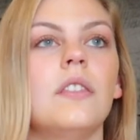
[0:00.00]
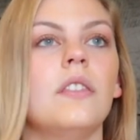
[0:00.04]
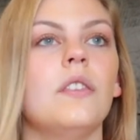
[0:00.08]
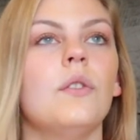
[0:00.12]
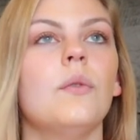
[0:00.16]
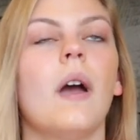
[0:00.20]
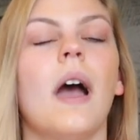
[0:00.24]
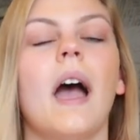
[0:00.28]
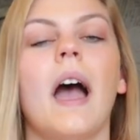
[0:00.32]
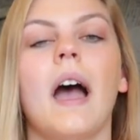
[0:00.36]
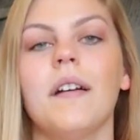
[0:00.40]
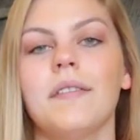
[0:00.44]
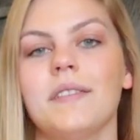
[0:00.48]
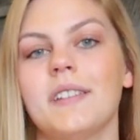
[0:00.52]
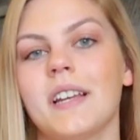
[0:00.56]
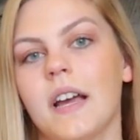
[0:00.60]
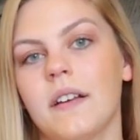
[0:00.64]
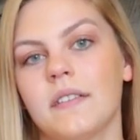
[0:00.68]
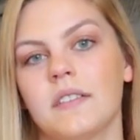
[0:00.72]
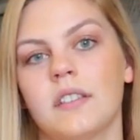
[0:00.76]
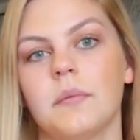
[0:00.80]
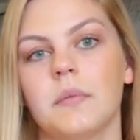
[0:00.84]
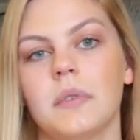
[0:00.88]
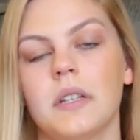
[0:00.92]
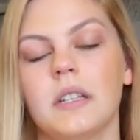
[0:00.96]
You have to
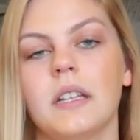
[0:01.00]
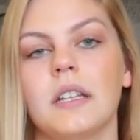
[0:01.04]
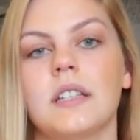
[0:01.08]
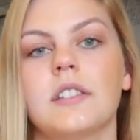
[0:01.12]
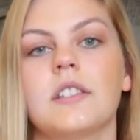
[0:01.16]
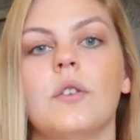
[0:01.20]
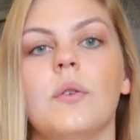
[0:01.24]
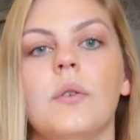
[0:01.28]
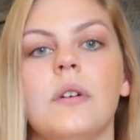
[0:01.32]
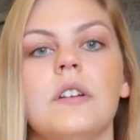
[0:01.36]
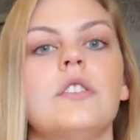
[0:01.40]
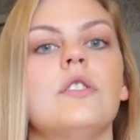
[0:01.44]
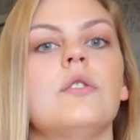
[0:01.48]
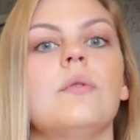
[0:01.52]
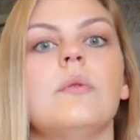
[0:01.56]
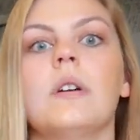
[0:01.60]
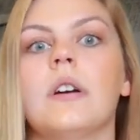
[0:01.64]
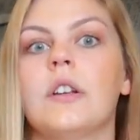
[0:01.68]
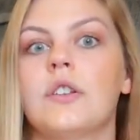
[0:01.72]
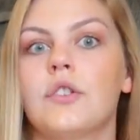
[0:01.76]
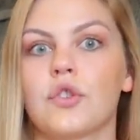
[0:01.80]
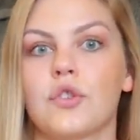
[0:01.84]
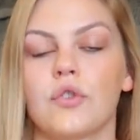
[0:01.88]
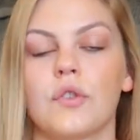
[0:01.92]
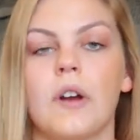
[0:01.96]
have something that's going to
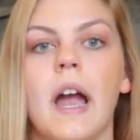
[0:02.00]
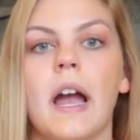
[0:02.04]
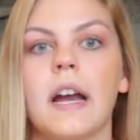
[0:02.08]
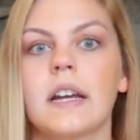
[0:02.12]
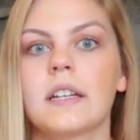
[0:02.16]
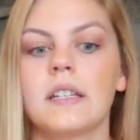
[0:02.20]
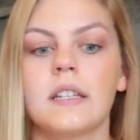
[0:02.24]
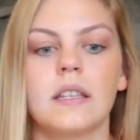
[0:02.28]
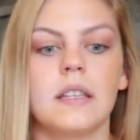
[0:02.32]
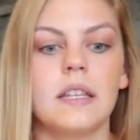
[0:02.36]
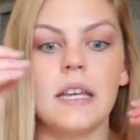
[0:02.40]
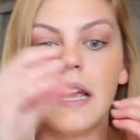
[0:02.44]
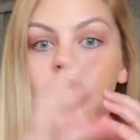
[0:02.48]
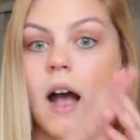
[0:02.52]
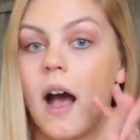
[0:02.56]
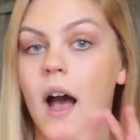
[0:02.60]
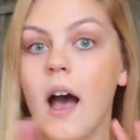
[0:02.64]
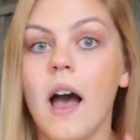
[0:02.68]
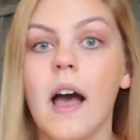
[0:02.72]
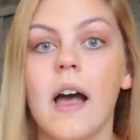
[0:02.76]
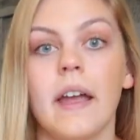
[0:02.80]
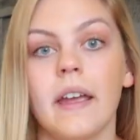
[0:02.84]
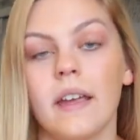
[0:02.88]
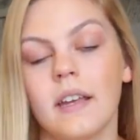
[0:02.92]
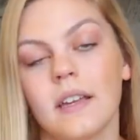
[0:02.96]
attract the
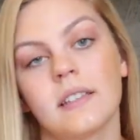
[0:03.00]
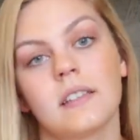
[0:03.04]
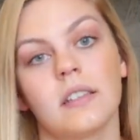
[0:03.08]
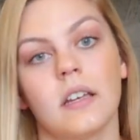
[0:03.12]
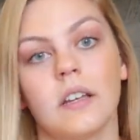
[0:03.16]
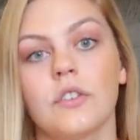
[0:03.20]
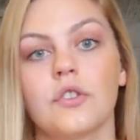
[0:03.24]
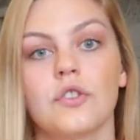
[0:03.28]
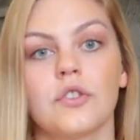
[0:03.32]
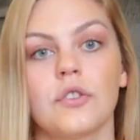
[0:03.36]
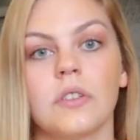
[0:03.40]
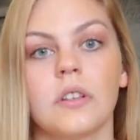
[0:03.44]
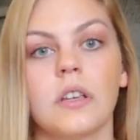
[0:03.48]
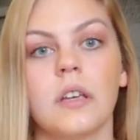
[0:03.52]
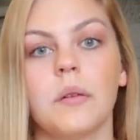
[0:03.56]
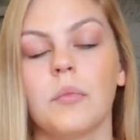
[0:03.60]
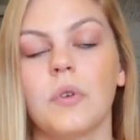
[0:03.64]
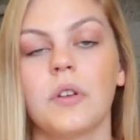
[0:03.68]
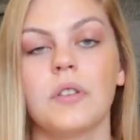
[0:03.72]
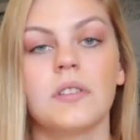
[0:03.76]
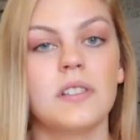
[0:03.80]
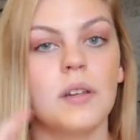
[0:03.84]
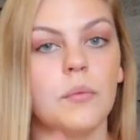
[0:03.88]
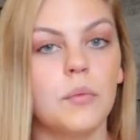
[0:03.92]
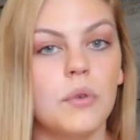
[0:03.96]
eye, essentially.
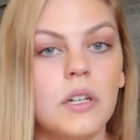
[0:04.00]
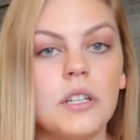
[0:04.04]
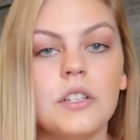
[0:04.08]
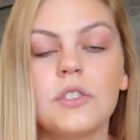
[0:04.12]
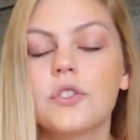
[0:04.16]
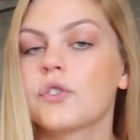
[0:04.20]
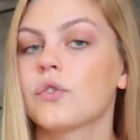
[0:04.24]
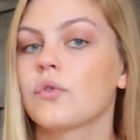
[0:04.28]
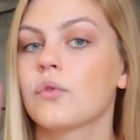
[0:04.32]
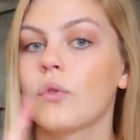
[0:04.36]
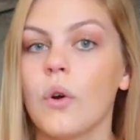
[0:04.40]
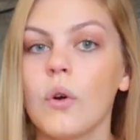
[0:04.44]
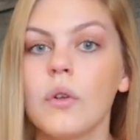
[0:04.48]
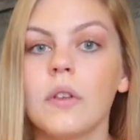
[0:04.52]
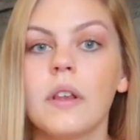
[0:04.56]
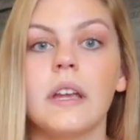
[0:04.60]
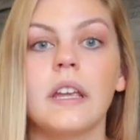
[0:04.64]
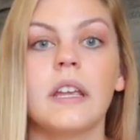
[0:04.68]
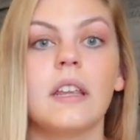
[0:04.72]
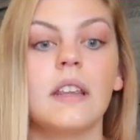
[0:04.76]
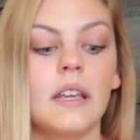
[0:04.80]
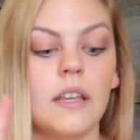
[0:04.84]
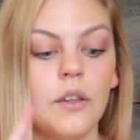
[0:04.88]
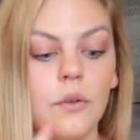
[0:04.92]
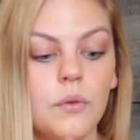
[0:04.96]
When someone is
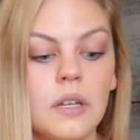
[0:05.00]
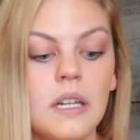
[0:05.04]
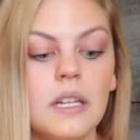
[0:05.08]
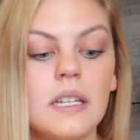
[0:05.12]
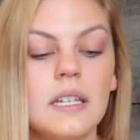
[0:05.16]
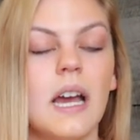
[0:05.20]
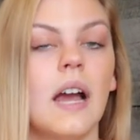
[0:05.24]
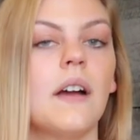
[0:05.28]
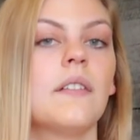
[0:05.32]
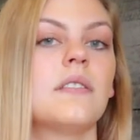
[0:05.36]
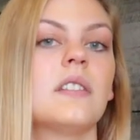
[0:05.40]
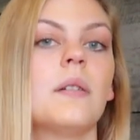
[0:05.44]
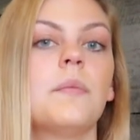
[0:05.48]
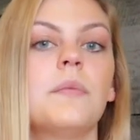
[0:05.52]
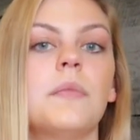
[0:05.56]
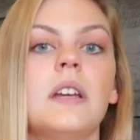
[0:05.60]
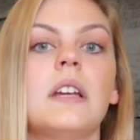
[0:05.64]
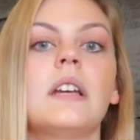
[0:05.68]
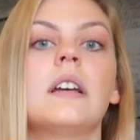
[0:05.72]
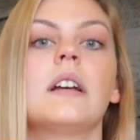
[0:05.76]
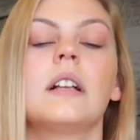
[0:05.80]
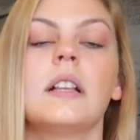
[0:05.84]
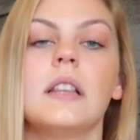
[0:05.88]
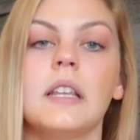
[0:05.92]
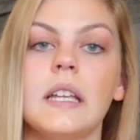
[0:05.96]
scrolling, you need to have
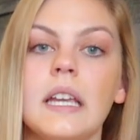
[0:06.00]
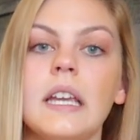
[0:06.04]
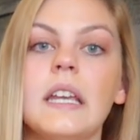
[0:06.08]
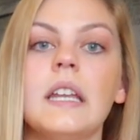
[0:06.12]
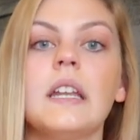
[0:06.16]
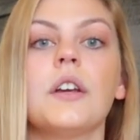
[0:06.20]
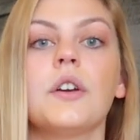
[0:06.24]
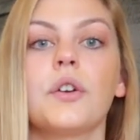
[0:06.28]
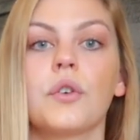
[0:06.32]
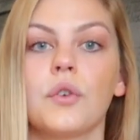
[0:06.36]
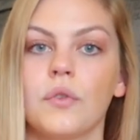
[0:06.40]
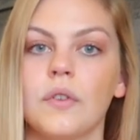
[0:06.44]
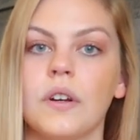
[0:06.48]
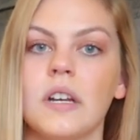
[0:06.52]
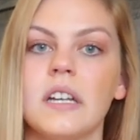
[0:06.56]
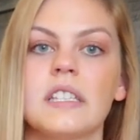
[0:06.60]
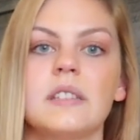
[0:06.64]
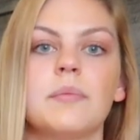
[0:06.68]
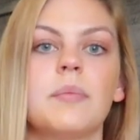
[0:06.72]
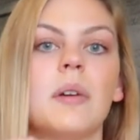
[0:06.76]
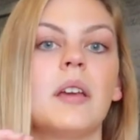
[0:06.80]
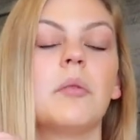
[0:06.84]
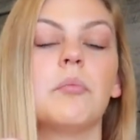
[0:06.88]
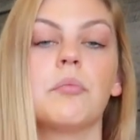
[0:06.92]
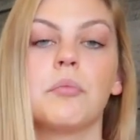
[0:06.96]
something clean,
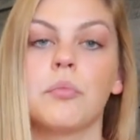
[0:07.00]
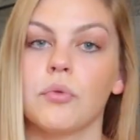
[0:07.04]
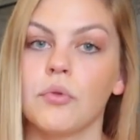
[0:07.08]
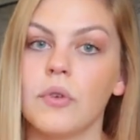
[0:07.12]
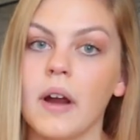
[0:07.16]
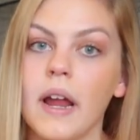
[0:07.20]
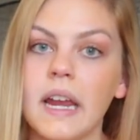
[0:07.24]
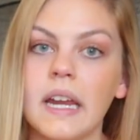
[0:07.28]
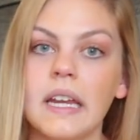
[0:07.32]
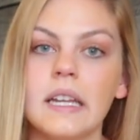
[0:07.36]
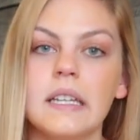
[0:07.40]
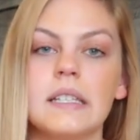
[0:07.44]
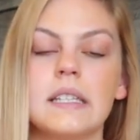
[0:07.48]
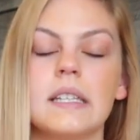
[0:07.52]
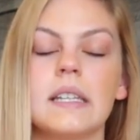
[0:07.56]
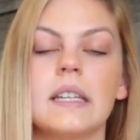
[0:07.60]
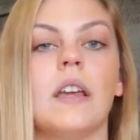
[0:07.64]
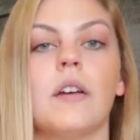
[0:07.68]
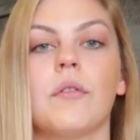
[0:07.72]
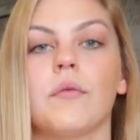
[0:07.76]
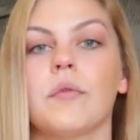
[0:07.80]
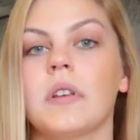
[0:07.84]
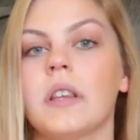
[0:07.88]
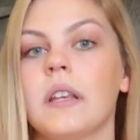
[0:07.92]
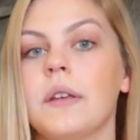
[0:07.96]
crisp, and bright.
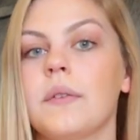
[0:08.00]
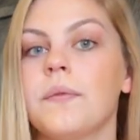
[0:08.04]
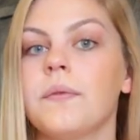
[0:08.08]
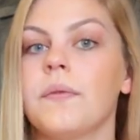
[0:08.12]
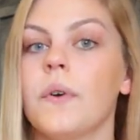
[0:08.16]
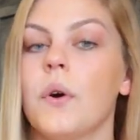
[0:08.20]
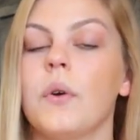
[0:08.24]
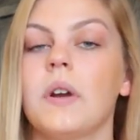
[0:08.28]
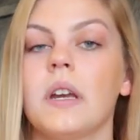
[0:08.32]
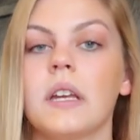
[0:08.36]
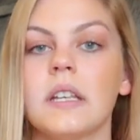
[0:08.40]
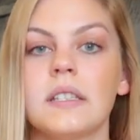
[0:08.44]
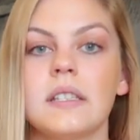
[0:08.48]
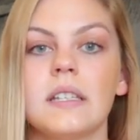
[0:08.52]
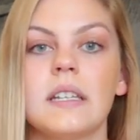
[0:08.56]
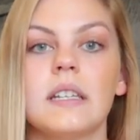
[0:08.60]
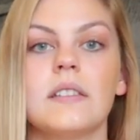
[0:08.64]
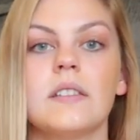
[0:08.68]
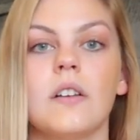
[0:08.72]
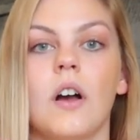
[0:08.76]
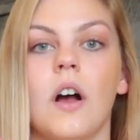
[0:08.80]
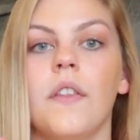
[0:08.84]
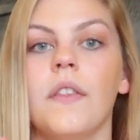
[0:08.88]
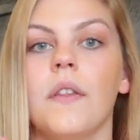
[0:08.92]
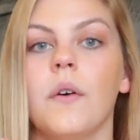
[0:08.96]
It really
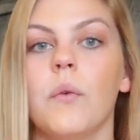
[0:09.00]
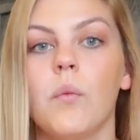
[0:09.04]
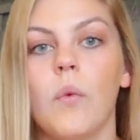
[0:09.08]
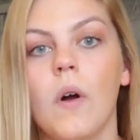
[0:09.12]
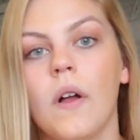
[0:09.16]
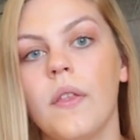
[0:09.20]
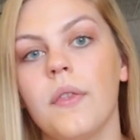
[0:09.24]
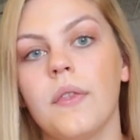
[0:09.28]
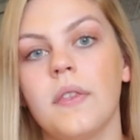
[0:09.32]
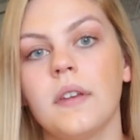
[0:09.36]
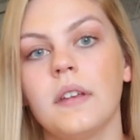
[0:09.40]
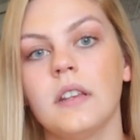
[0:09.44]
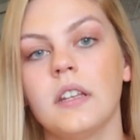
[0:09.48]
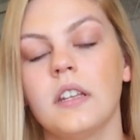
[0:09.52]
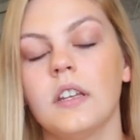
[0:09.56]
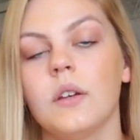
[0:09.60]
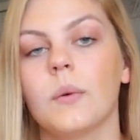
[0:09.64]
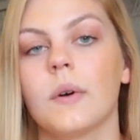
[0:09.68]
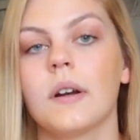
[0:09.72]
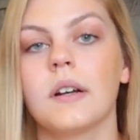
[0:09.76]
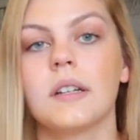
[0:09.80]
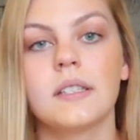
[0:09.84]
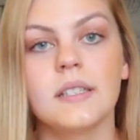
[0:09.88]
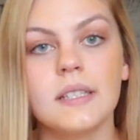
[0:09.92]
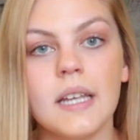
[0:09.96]
focuses on the one thing that
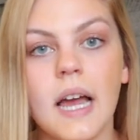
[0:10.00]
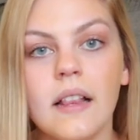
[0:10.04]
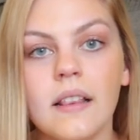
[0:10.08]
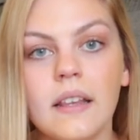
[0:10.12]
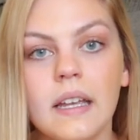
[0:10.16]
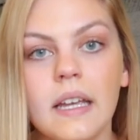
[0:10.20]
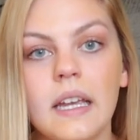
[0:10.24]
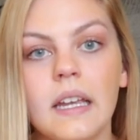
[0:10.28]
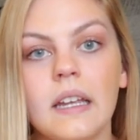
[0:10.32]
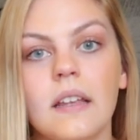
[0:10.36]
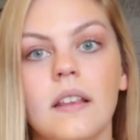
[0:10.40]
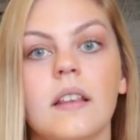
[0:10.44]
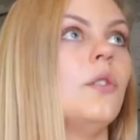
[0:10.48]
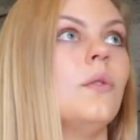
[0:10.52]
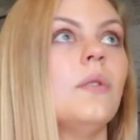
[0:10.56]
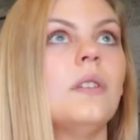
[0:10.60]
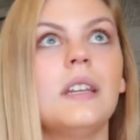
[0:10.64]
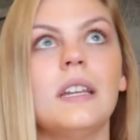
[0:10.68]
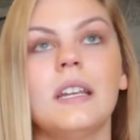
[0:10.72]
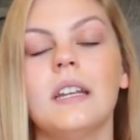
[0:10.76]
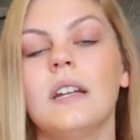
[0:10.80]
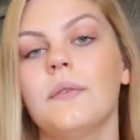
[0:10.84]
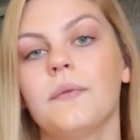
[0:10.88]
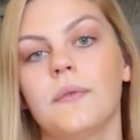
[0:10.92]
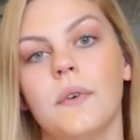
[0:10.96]
you are selling. You
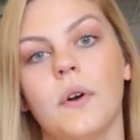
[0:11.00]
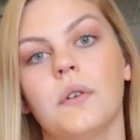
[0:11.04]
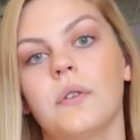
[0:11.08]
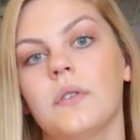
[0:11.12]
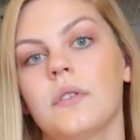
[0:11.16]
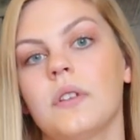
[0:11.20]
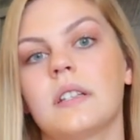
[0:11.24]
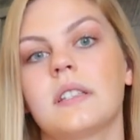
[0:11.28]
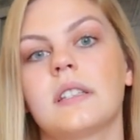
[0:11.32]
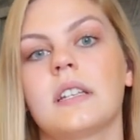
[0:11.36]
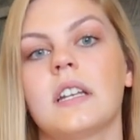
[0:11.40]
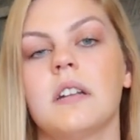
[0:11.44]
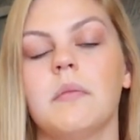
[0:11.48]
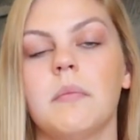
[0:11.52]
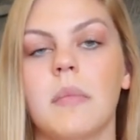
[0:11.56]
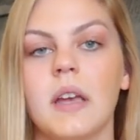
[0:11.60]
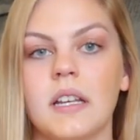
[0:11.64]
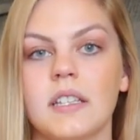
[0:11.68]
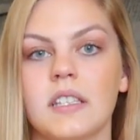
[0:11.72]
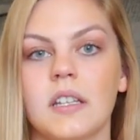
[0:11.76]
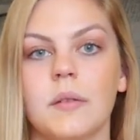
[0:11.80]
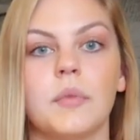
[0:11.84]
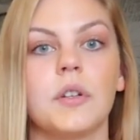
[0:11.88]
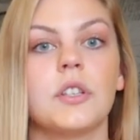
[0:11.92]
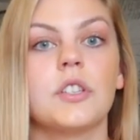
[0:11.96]
need a photo that's gonna
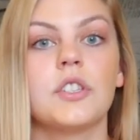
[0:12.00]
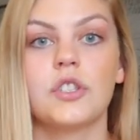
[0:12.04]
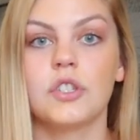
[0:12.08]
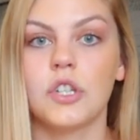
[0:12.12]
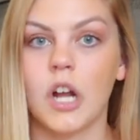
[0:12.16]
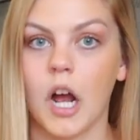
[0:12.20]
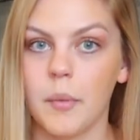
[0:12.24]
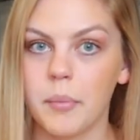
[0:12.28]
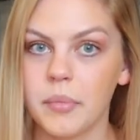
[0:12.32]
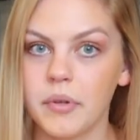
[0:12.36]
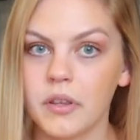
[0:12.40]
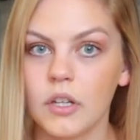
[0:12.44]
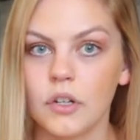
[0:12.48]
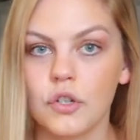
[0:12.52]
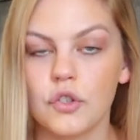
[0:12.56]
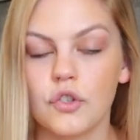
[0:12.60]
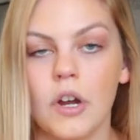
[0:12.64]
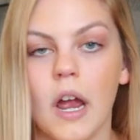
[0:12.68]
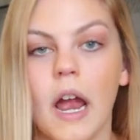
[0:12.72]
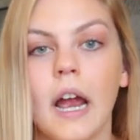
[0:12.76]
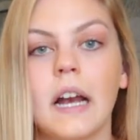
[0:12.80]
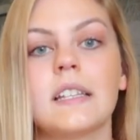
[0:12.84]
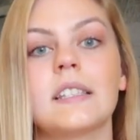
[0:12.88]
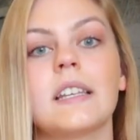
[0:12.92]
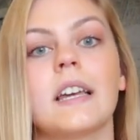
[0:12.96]
make someone stop in their
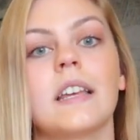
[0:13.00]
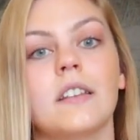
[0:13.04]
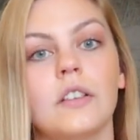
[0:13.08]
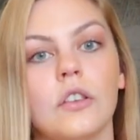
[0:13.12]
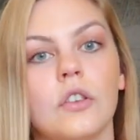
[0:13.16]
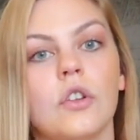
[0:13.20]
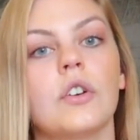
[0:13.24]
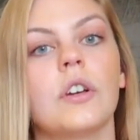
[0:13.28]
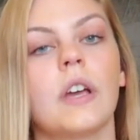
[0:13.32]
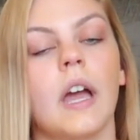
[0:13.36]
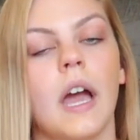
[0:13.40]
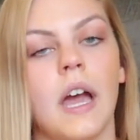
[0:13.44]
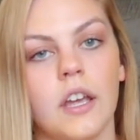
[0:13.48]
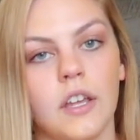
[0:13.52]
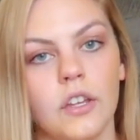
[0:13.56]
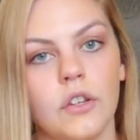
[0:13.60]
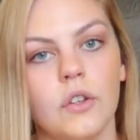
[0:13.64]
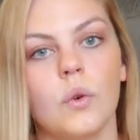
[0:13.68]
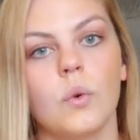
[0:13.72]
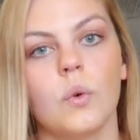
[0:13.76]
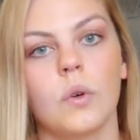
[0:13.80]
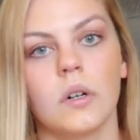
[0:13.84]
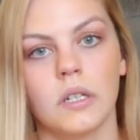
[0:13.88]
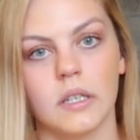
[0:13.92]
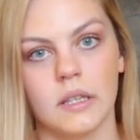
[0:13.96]
tracks and look at
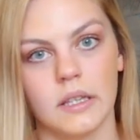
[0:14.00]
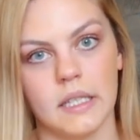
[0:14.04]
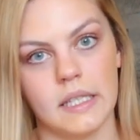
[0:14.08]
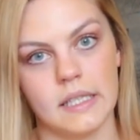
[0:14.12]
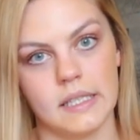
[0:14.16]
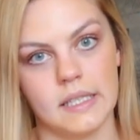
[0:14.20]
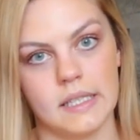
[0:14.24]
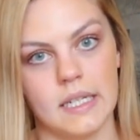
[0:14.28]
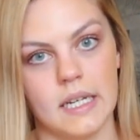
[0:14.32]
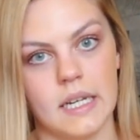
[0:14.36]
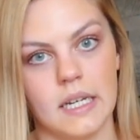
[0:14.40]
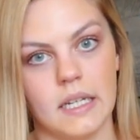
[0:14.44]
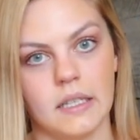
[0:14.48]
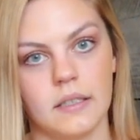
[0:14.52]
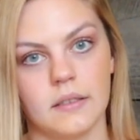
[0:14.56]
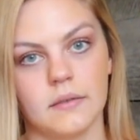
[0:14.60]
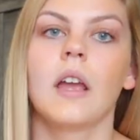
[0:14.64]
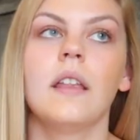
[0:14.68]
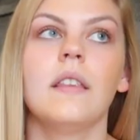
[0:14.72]
your listing.